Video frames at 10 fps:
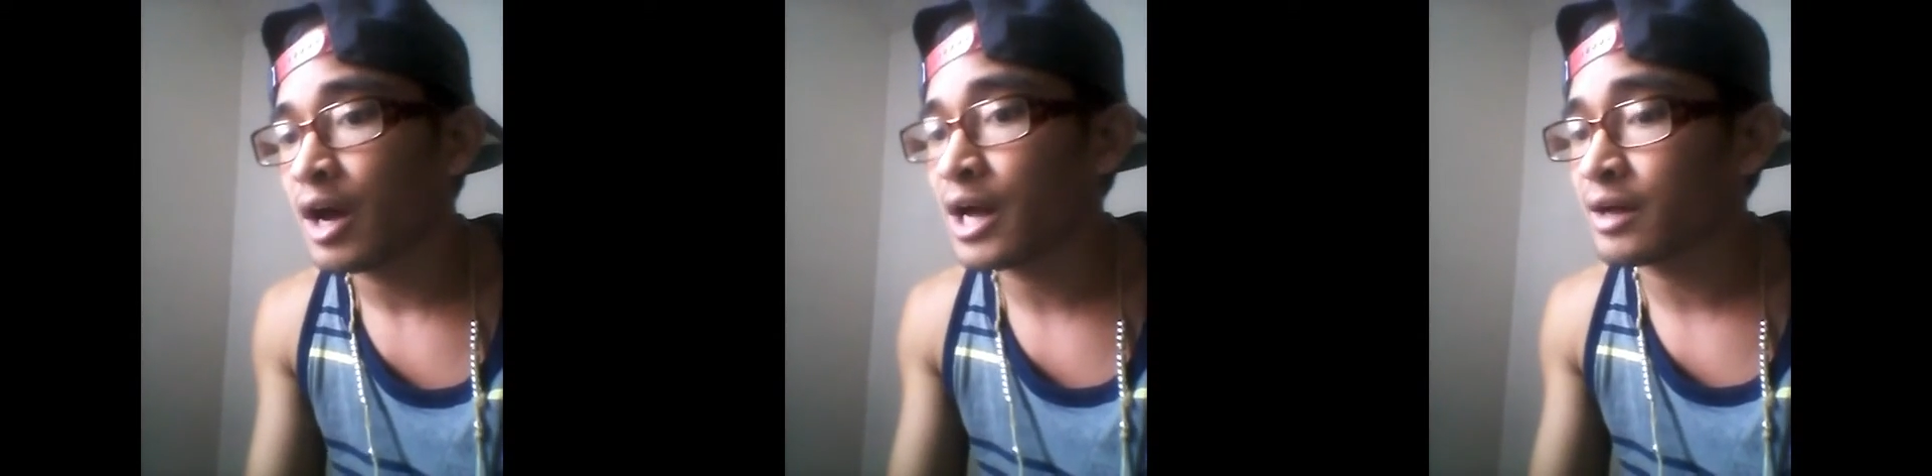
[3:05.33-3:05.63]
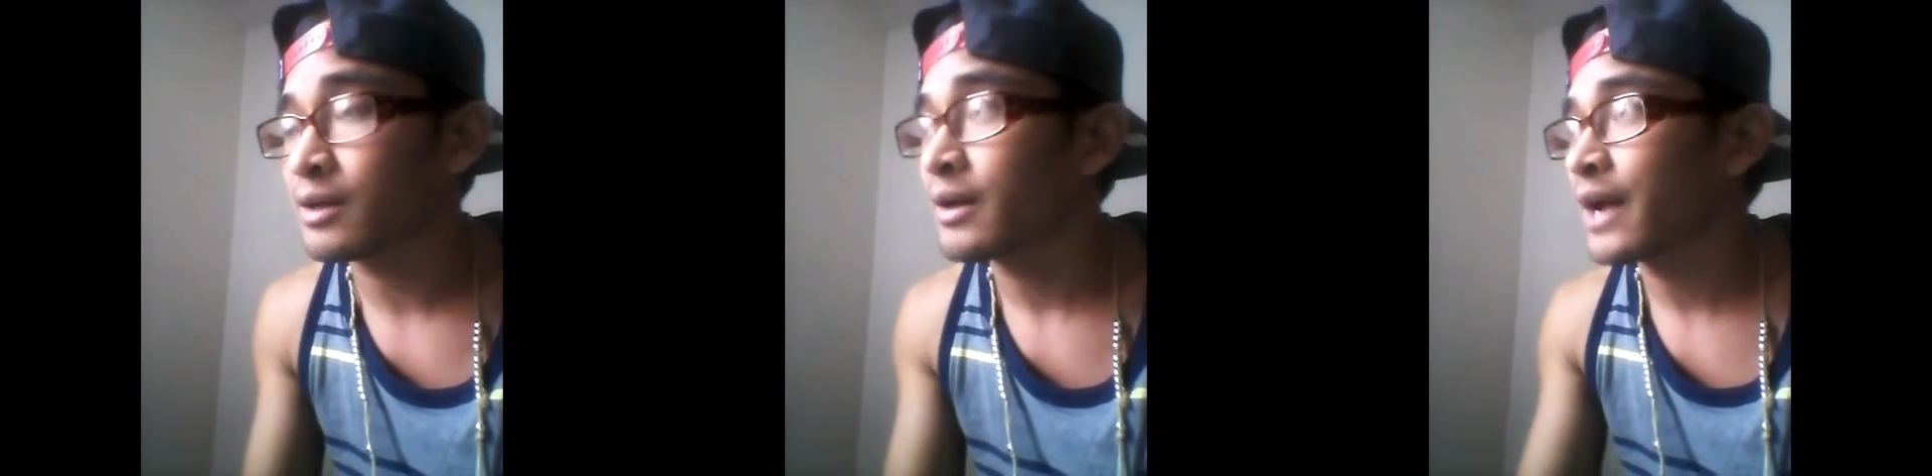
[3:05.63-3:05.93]
I
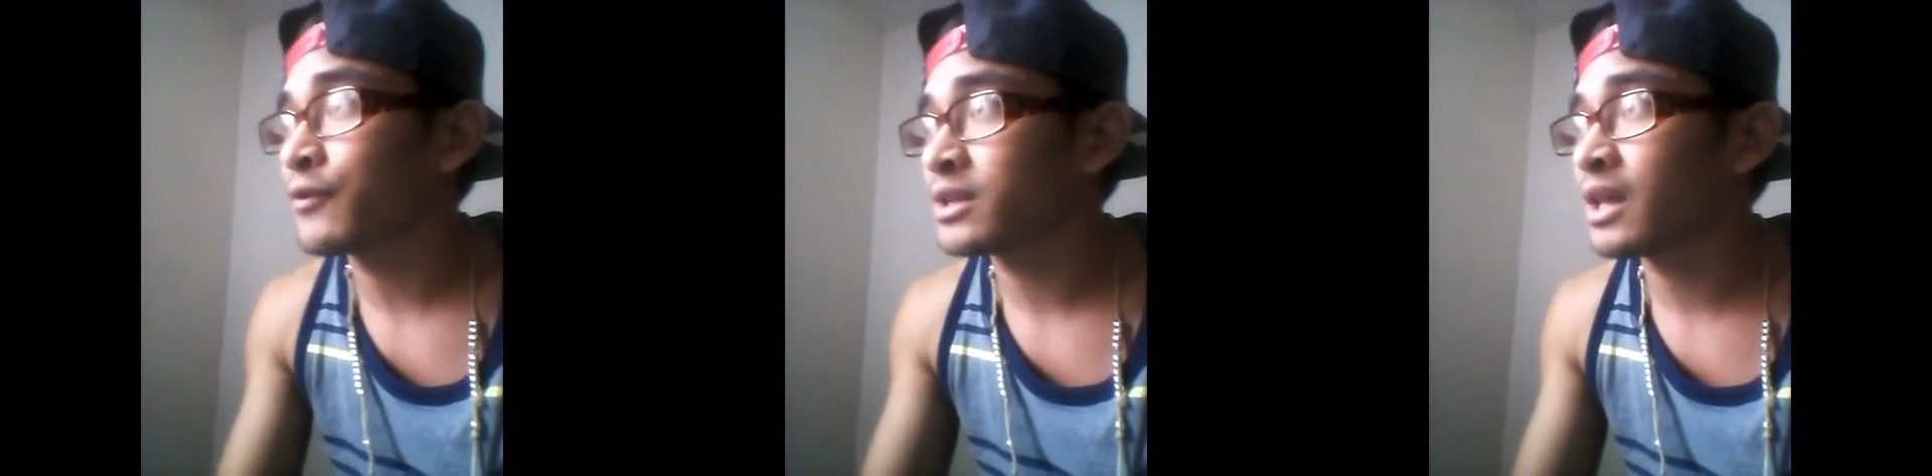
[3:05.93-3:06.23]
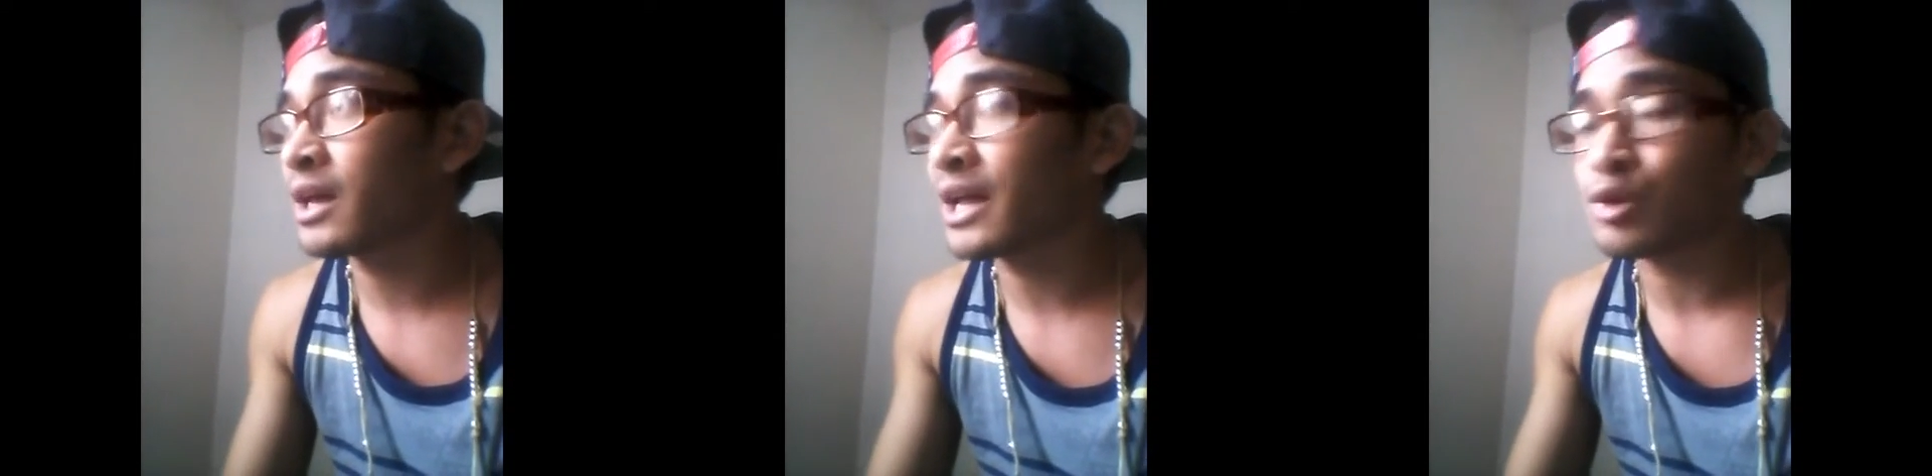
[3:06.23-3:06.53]
uh, Every
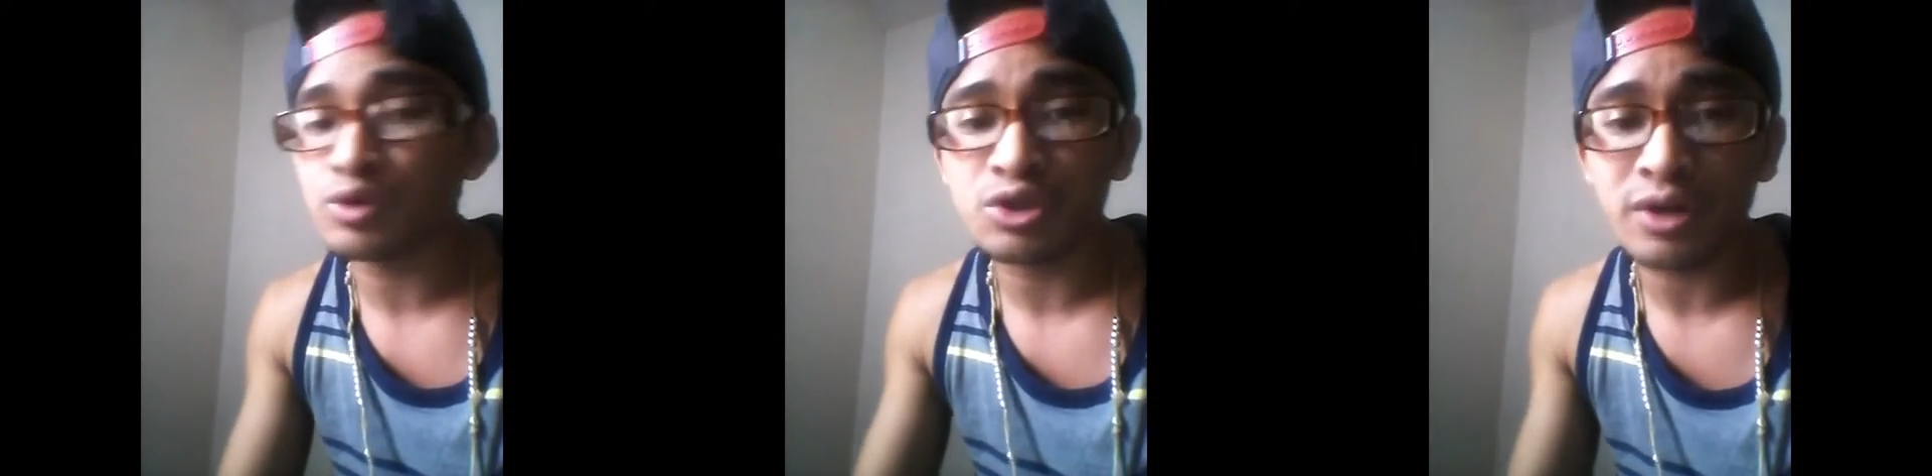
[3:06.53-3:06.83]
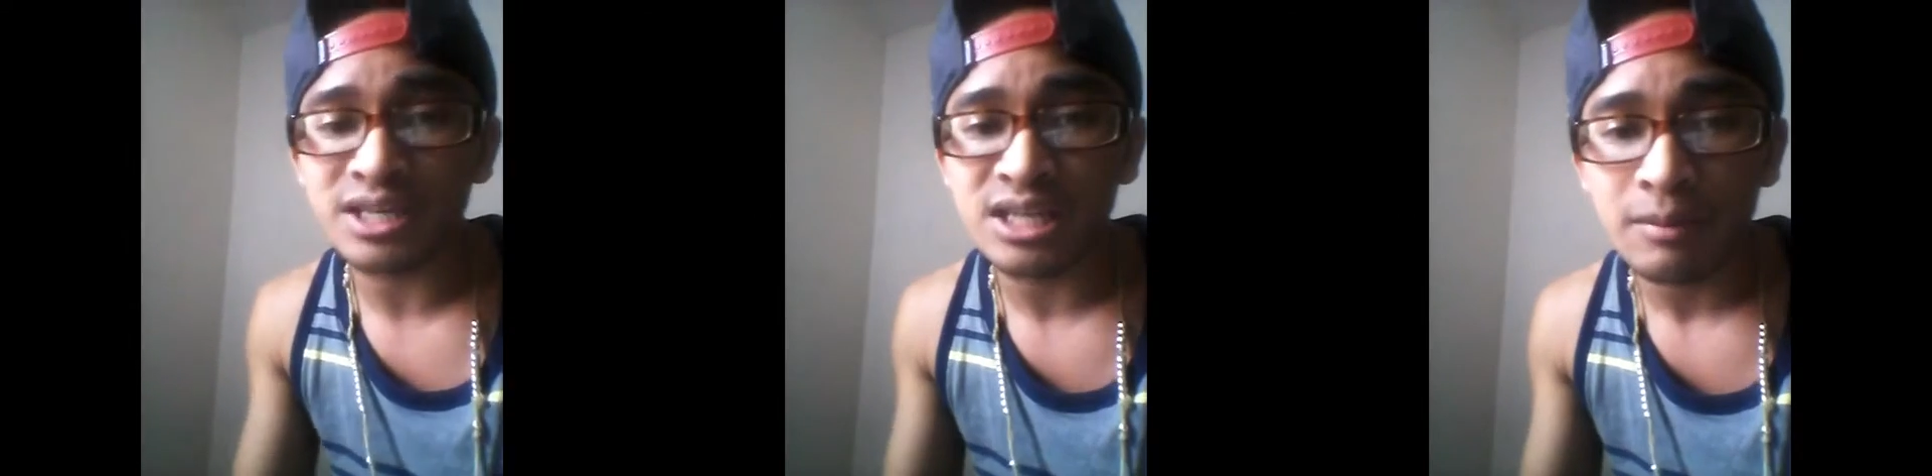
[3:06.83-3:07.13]
day I do
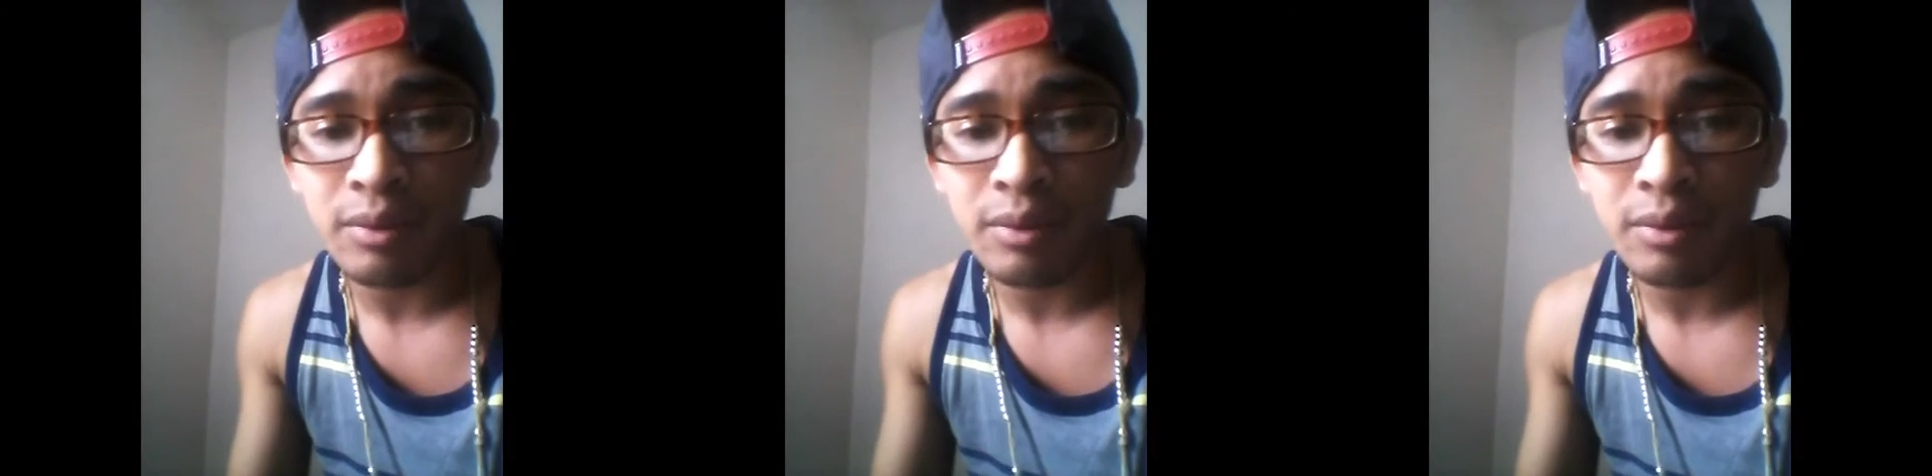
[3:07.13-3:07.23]
stress,